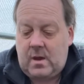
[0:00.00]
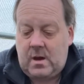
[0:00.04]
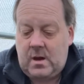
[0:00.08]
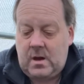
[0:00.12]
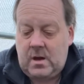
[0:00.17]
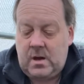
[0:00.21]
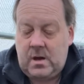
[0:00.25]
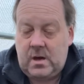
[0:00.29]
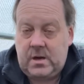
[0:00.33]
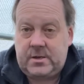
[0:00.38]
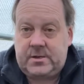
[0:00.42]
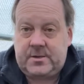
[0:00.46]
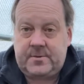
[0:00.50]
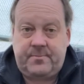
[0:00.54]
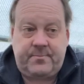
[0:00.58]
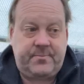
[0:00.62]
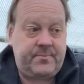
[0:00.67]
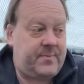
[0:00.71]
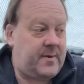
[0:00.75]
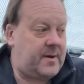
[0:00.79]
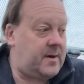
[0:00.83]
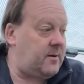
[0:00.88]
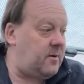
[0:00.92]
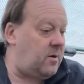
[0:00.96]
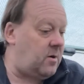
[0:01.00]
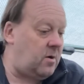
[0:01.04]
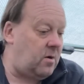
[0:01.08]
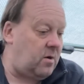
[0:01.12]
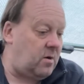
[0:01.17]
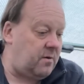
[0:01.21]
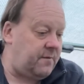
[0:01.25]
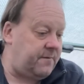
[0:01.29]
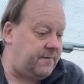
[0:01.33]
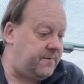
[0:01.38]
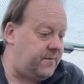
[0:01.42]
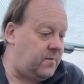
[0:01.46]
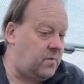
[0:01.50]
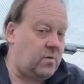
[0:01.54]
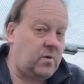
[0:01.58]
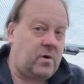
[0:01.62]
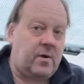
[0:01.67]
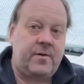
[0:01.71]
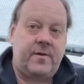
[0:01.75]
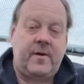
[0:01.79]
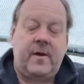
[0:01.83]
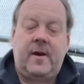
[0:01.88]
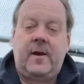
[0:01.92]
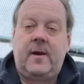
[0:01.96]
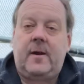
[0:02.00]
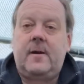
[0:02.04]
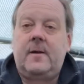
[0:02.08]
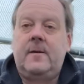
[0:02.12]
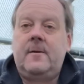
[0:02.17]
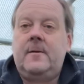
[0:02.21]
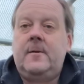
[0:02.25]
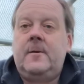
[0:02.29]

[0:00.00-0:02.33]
It's about 3:30, I think.